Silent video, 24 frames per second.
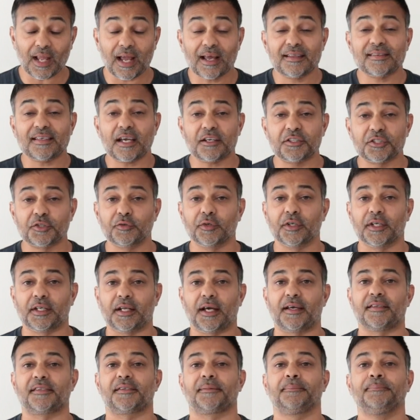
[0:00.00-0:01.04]
It's actually really
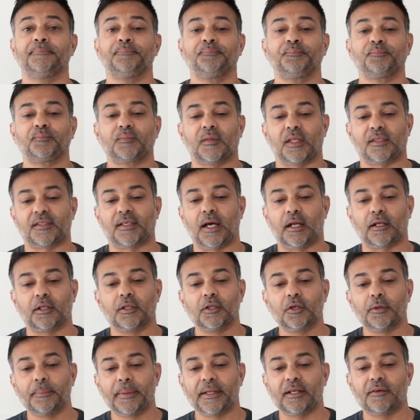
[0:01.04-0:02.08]
nice. It's got a
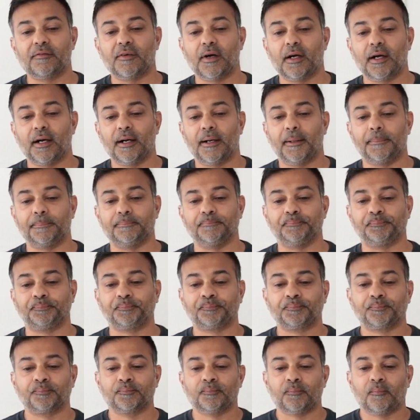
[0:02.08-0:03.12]
little bit of
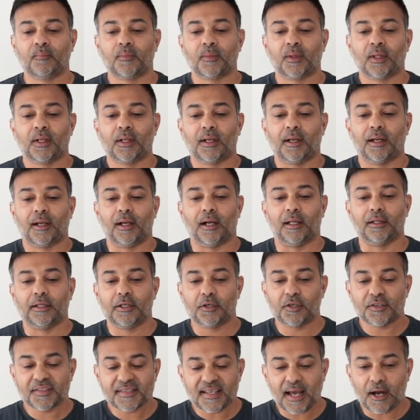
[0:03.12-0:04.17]
a
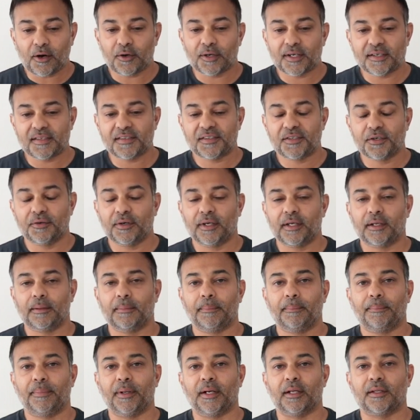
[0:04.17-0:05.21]
little sourness to
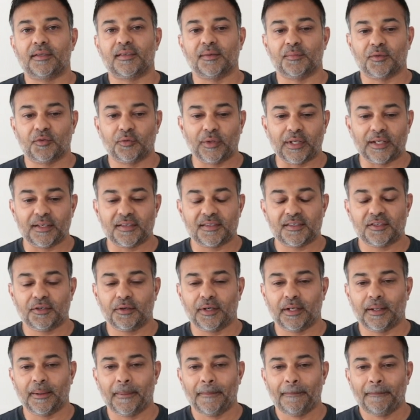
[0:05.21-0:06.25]
it, but some sweetness to
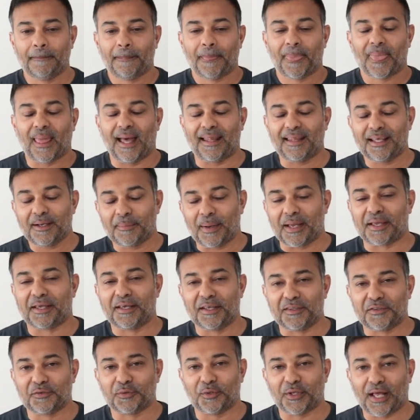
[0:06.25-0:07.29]
it. I think my
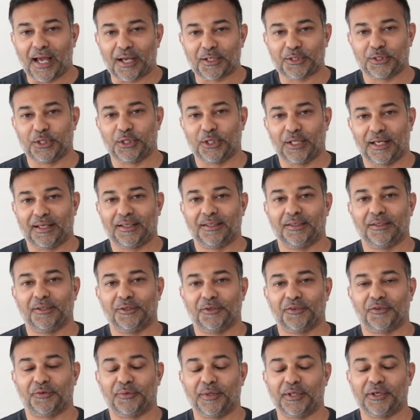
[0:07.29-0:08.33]
kids will actually like it a
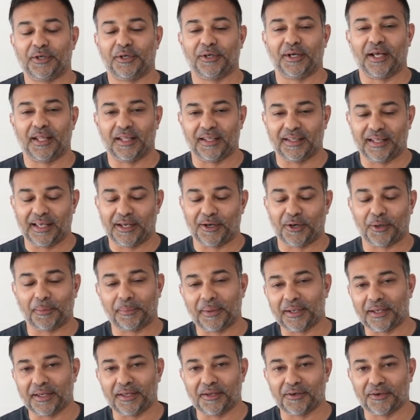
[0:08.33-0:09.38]
little sweeter, and they are
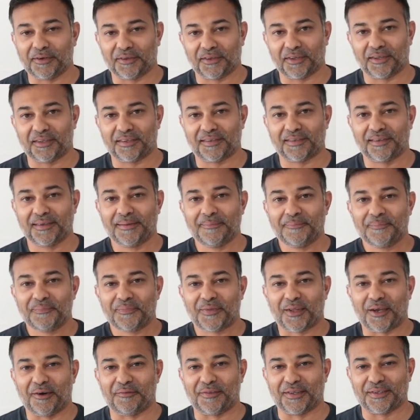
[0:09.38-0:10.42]
big eaters
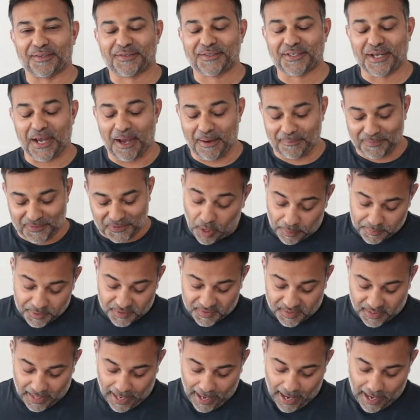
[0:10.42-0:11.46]
of this jam. So I'm
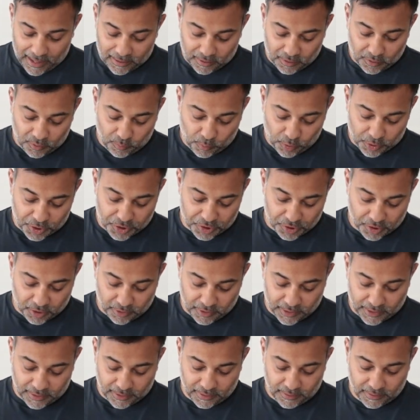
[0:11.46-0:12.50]
just going to add a little more sugar
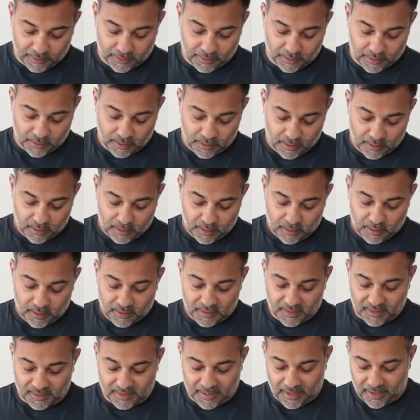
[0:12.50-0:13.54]
in
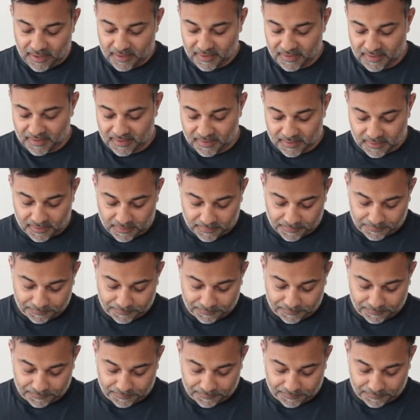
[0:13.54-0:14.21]
to taste.